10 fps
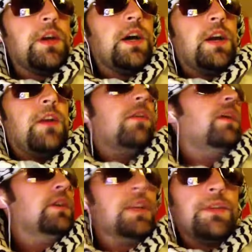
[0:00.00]
I don't know.
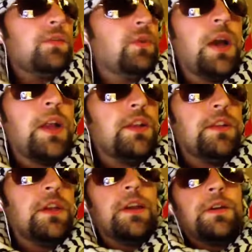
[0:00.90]
I'll give you
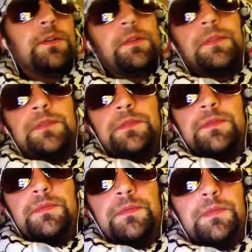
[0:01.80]
anything I own
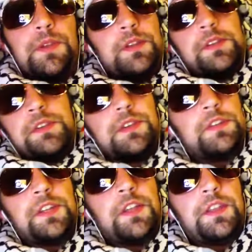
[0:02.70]
because
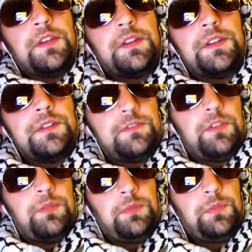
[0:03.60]
it's not there, and
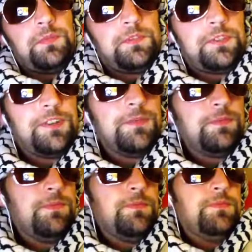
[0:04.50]
Scripture
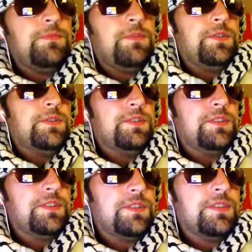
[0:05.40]

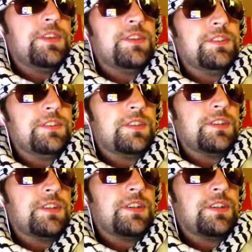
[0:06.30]
preaches teaches the
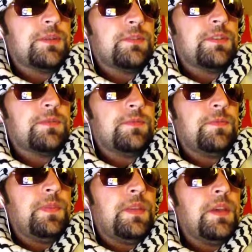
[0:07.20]
exact opposite.
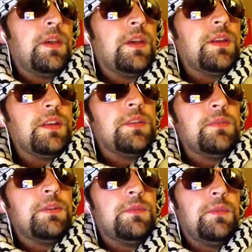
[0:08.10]
Not to
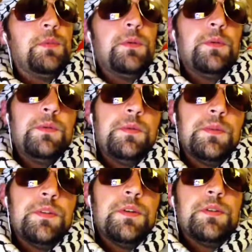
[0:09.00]
mention people who
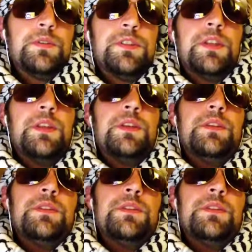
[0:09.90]
don't understand that